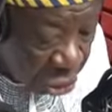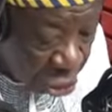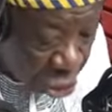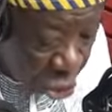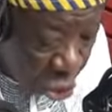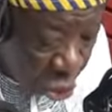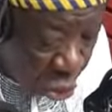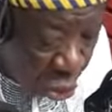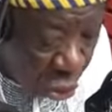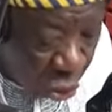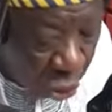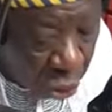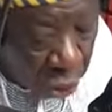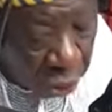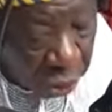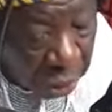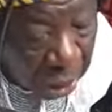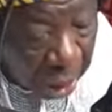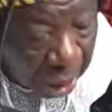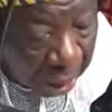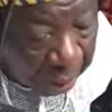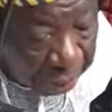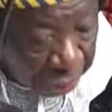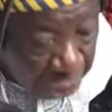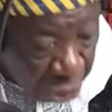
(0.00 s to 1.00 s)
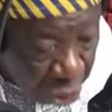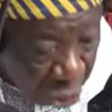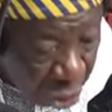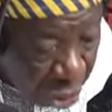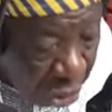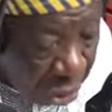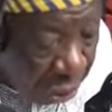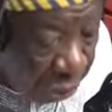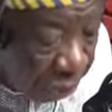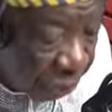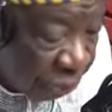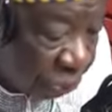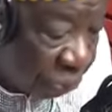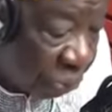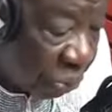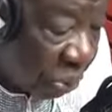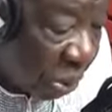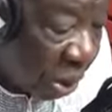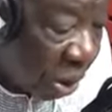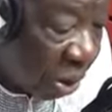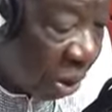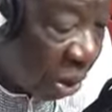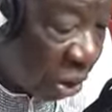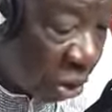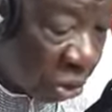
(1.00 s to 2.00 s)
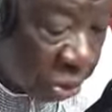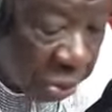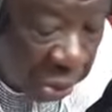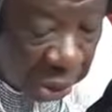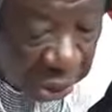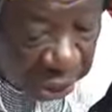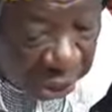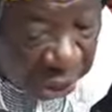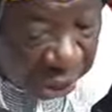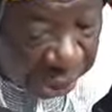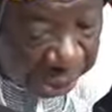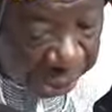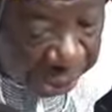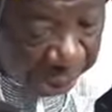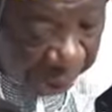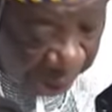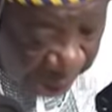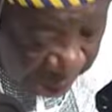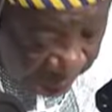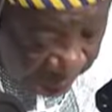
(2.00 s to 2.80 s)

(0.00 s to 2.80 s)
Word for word: So I'm sure this must still be